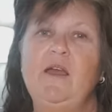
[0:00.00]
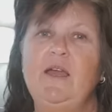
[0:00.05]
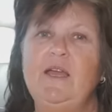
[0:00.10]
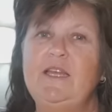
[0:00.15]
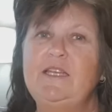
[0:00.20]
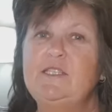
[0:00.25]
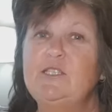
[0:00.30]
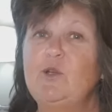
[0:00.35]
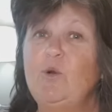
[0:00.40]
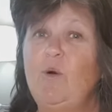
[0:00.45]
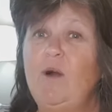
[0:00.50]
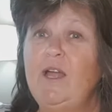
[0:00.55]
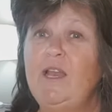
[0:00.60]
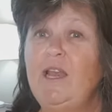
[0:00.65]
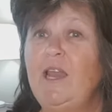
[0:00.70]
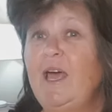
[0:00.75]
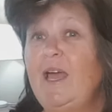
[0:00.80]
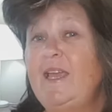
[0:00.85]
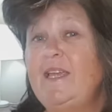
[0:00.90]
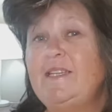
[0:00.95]
it's quite
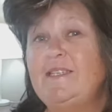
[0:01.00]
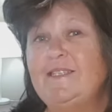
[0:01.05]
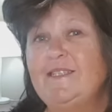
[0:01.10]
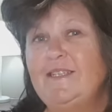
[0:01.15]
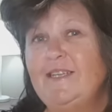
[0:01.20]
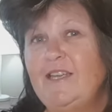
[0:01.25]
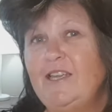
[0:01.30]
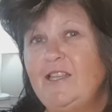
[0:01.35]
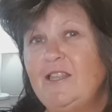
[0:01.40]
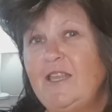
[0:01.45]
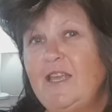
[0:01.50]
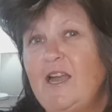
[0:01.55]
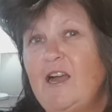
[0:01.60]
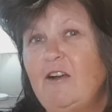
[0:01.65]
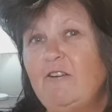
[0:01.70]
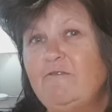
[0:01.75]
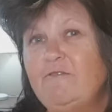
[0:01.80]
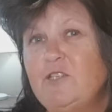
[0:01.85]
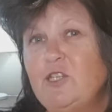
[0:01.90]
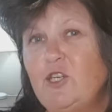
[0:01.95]
late in the
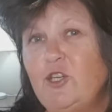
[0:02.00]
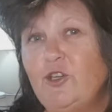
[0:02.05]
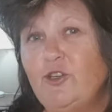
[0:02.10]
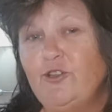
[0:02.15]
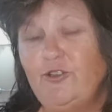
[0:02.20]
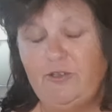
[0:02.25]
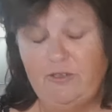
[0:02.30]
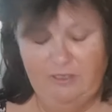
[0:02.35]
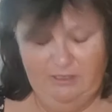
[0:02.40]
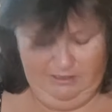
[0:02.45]
afternoon.